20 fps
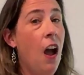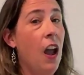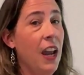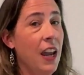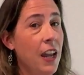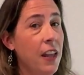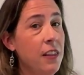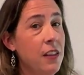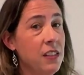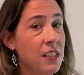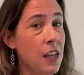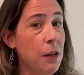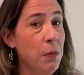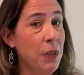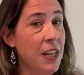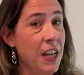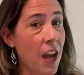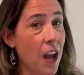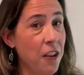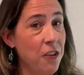in some of
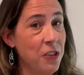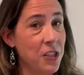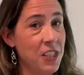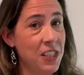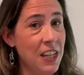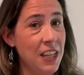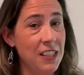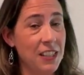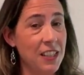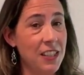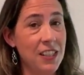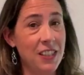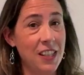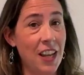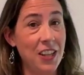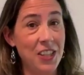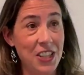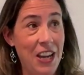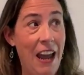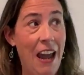the other seasons,
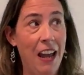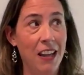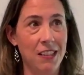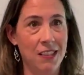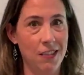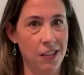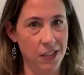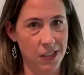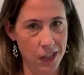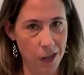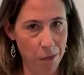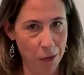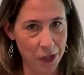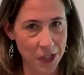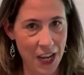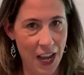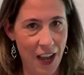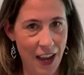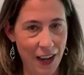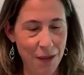such as the
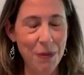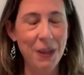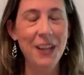summertime.